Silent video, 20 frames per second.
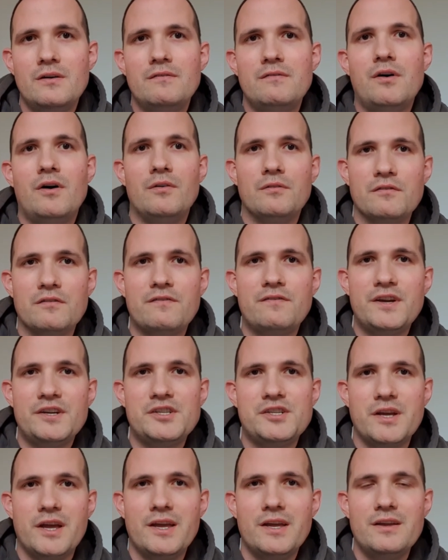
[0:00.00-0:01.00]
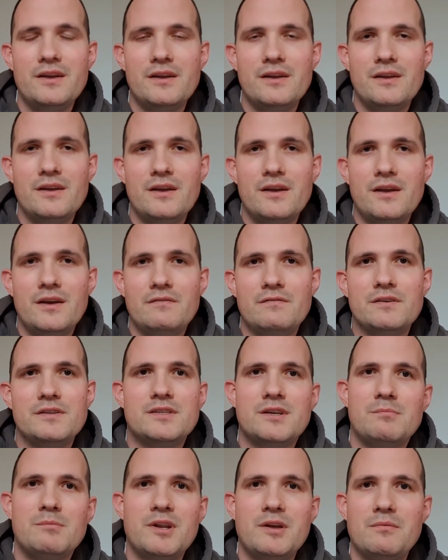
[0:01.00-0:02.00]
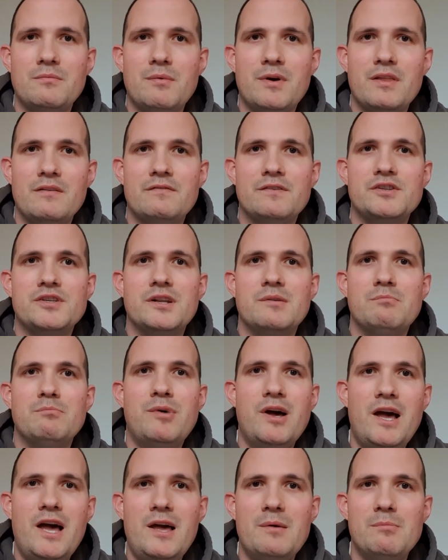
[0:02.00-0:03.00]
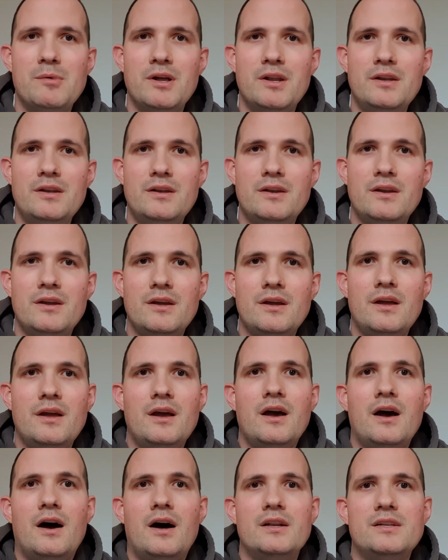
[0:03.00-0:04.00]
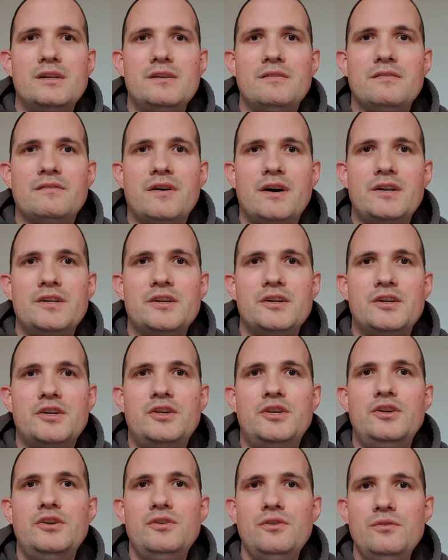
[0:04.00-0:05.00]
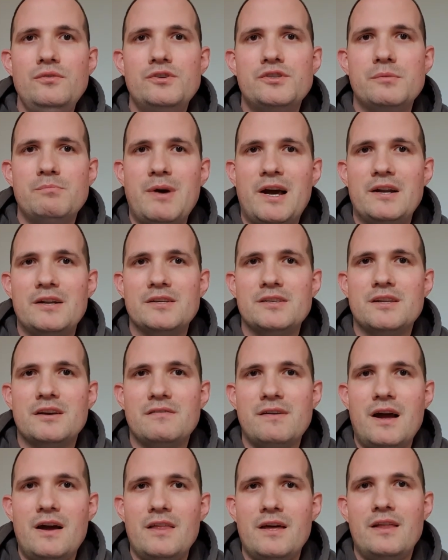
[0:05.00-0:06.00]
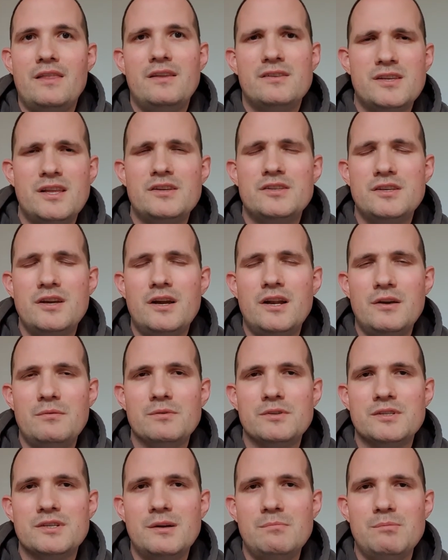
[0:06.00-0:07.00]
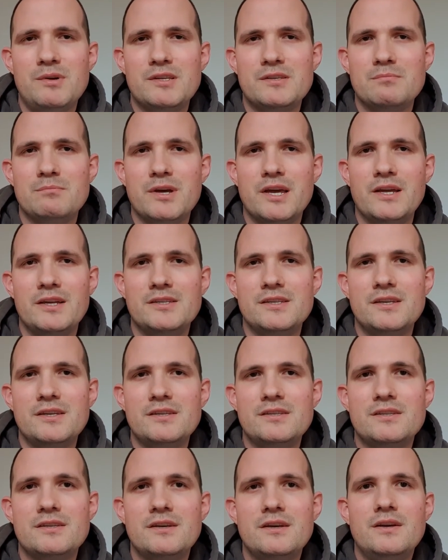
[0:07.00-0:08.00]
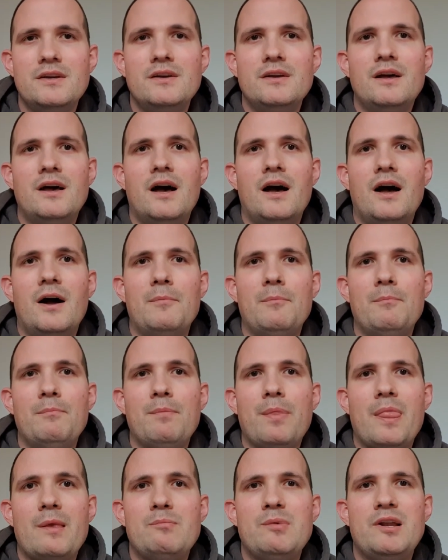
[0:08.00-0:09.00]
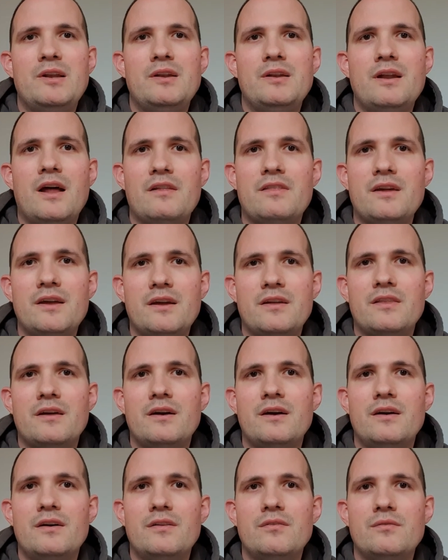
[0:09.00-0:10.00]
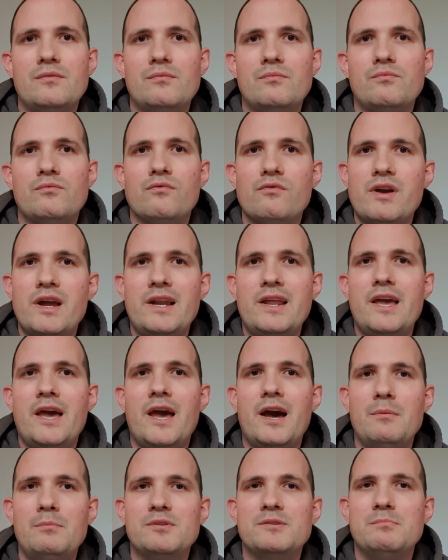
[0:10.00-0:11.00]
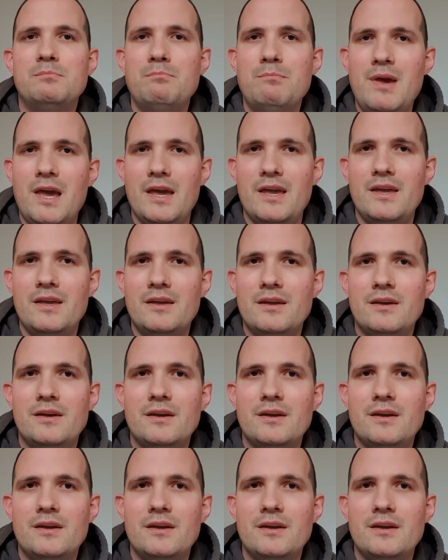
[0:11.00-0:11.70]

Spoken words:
on fishing for somebody with a visual impairment, I didn't find a huge amount of stuff out there. There certainly was some bits and pieces, but nothing that really helped me.